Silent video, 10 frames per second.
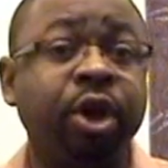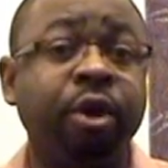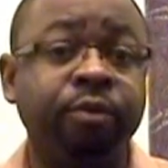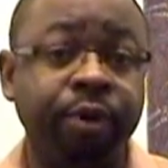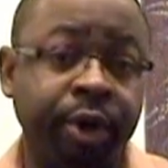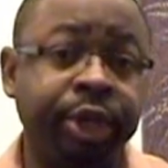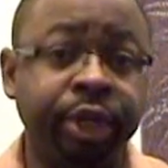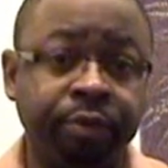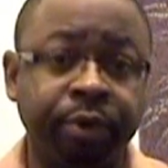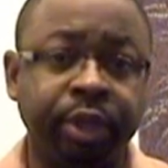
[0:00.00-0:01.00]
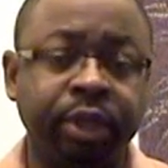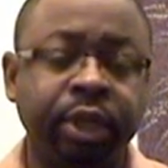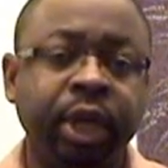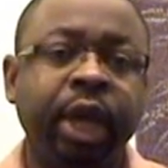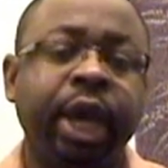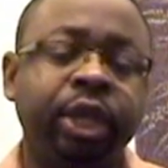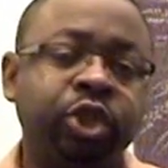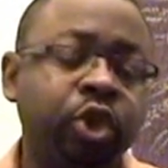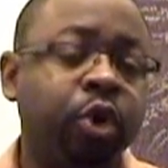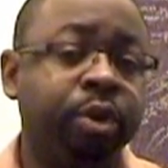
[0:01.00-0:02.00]
are very different. And
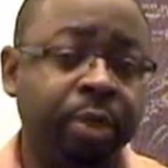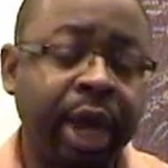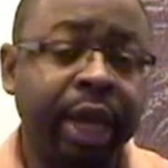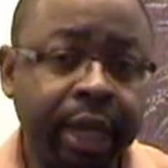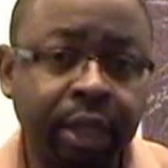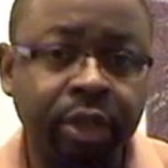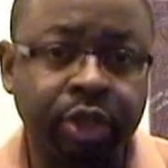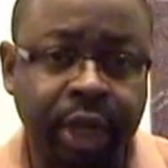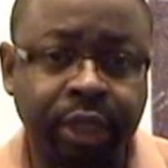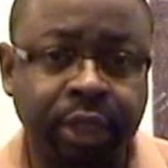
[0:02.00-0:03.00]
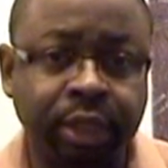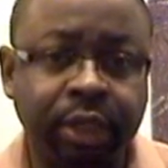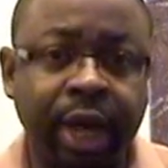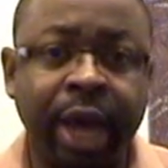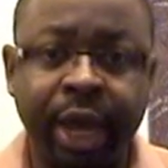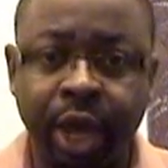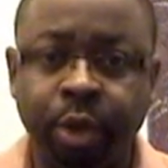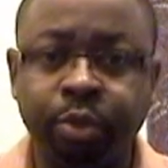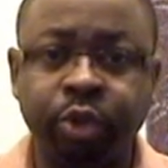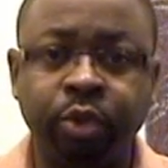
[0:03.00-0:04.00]
so in my English lessons, I
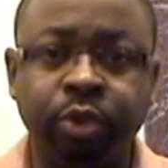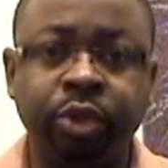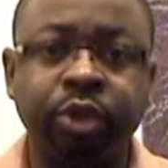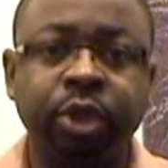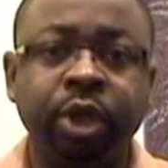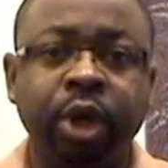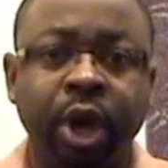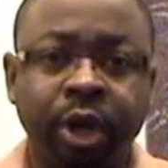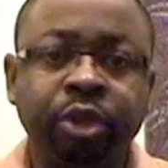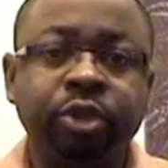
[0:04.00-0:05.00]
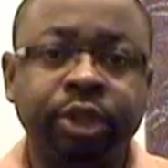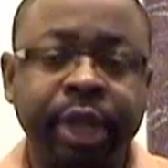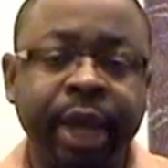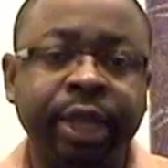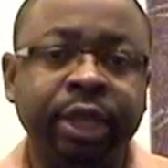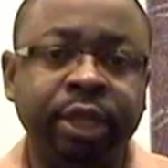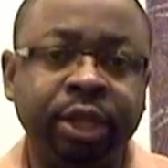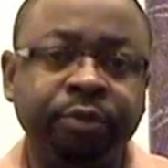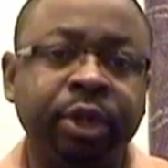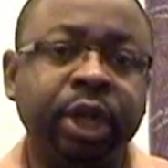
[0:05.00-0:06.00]
help students understand the
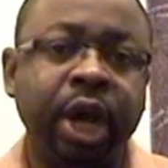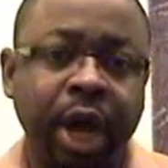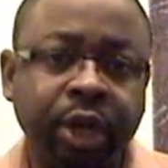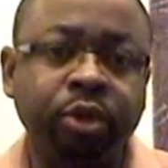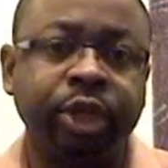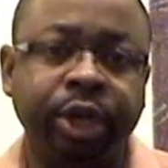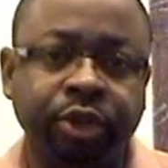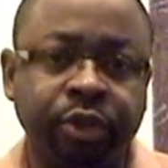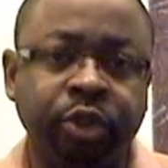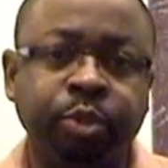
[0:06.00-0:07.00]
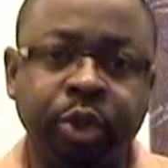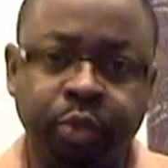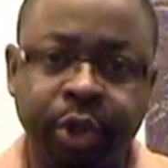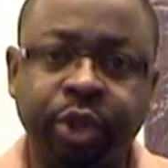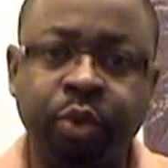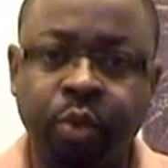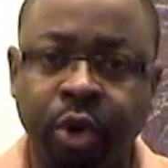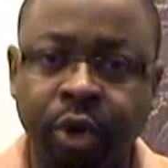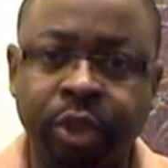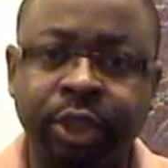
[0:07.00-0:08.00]
different connotations between the
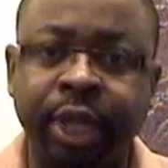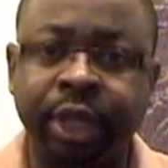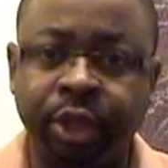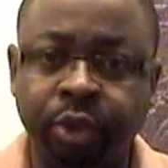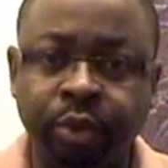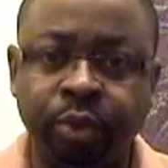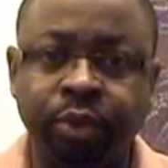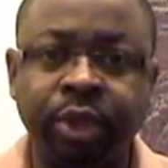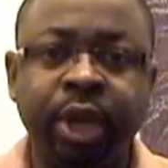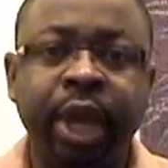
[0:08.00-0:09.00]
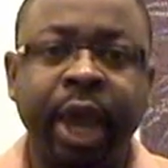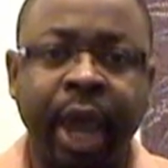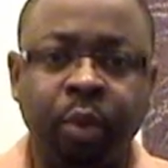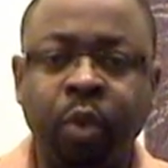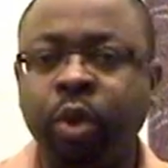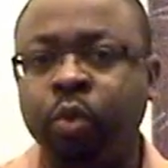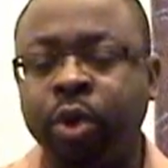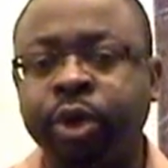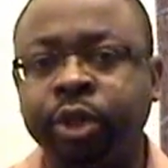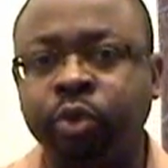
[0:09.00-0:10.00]
words that they use and what
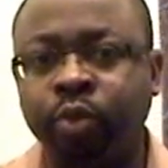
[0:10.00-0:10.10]
word is